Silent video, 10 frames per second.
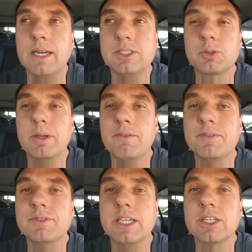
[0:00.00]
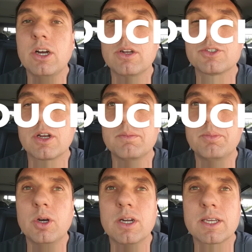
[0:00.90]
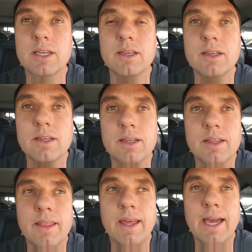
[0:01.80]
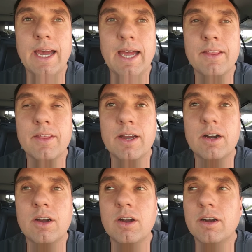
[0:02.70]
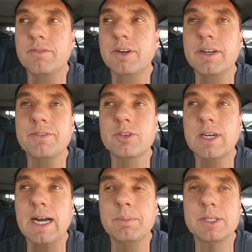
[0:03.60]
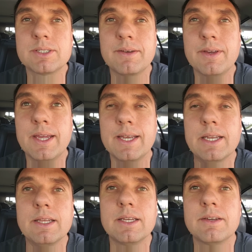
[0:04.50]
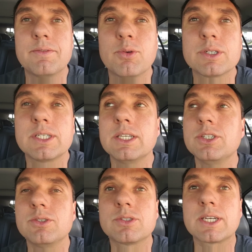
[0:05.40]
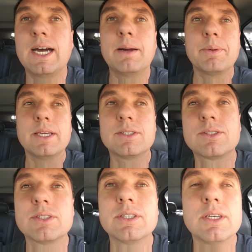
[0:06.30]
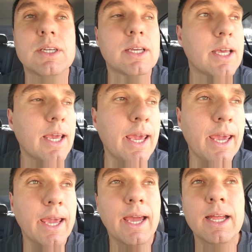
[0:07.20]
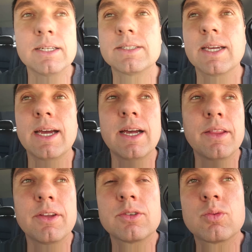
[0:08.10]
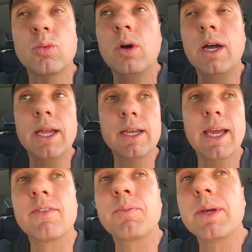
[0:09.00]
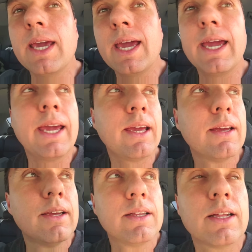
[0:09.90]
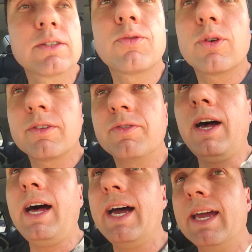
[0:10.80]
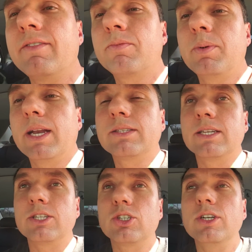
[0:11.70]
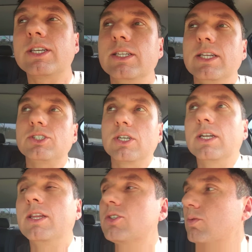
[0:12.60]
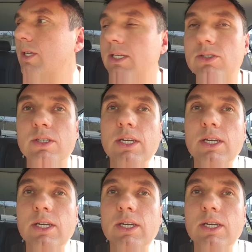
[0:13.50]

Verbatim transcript: I just spent $15 on a book that there are very few copies of it, 14 used copies. And, uh, there's one FBA that's 45, but it's in good condition. And this one is